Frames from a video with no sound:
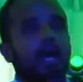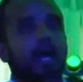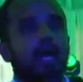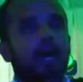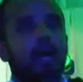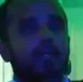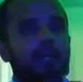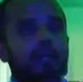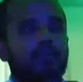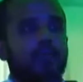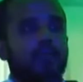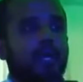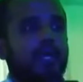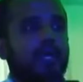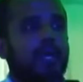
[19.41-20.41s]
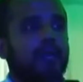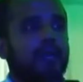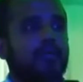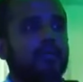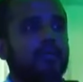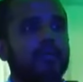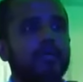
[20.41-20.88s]
But I
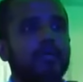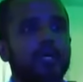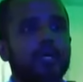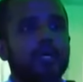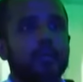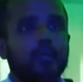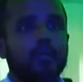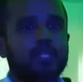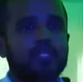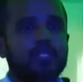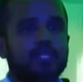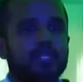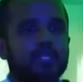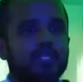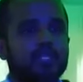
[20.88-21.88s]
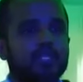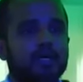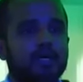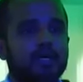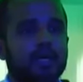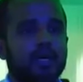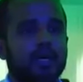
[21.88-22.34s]
have a question